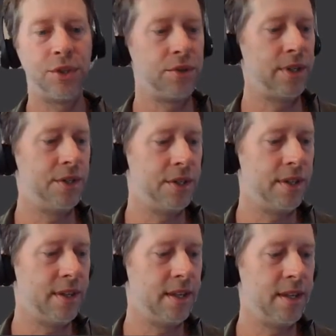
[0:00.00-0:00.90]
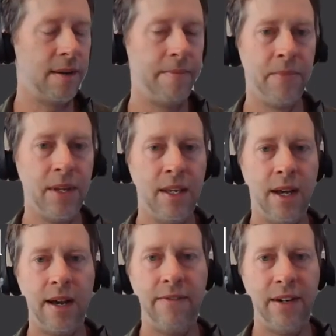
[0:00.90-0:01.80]
stringent than them.
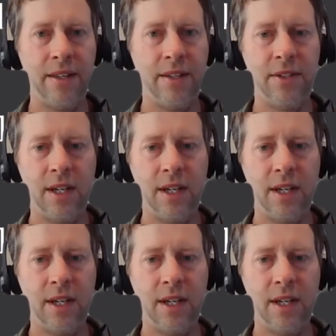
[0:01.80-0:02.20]
I find these